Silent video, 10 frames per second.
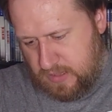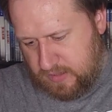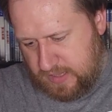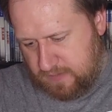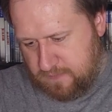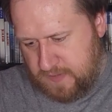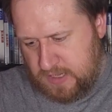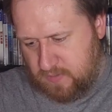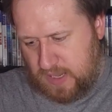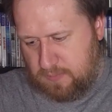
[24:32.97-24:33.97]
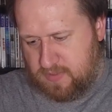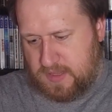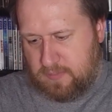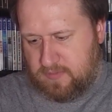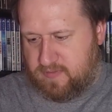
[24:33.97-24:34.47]
like video game
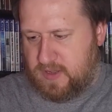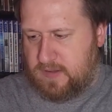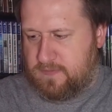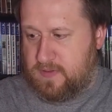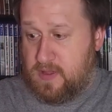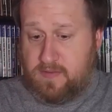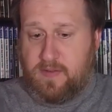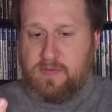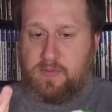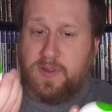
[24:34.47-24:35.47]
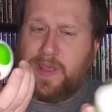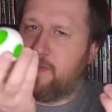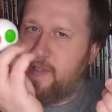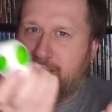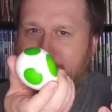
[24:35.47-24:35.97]
themed stuff. So I was really
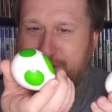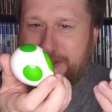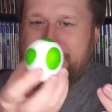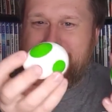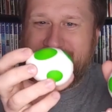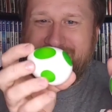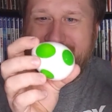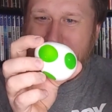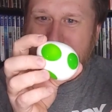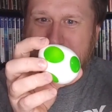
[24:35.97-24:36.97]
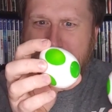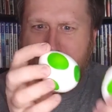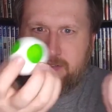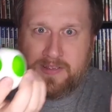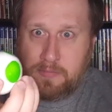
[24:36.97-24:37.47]
excited when I found these Yoshi
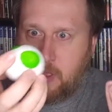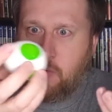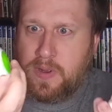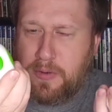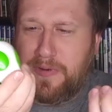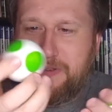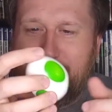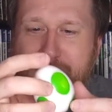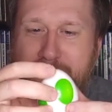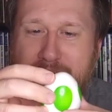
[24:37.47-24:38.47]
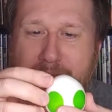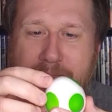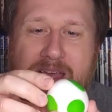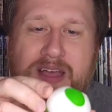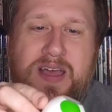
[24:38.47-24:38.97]
eggs. I'm like, whoa, what are those from?
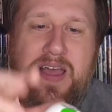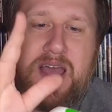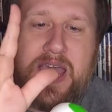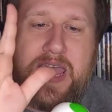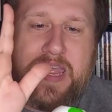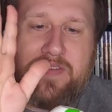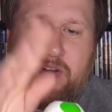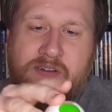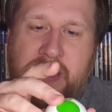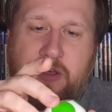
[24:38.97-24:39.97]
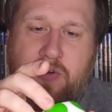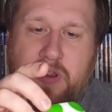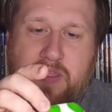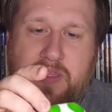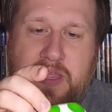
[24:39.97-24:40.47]
It turns out
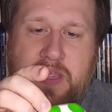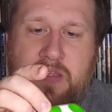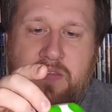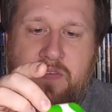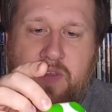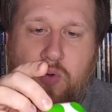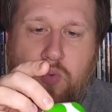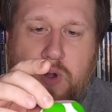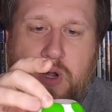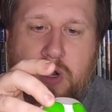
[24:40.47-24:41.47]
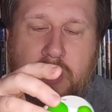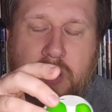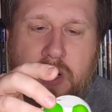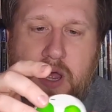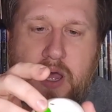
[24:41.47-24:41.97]
these
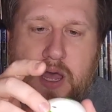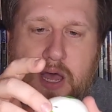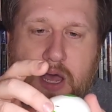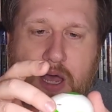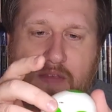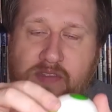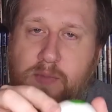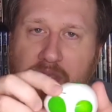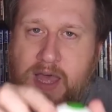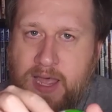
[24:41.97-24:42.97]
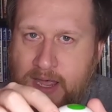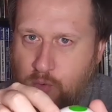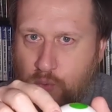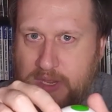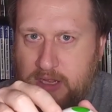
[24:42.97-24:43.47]
were some of the
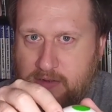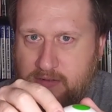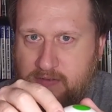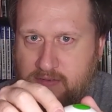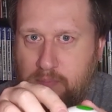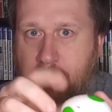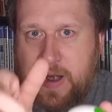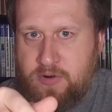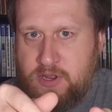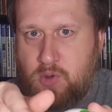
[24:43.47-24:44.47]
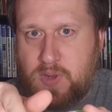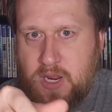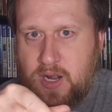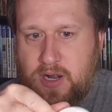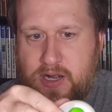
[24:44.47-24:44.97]
Hot Wheels Mario
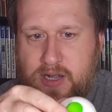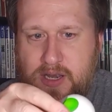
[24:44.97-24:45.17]
Kart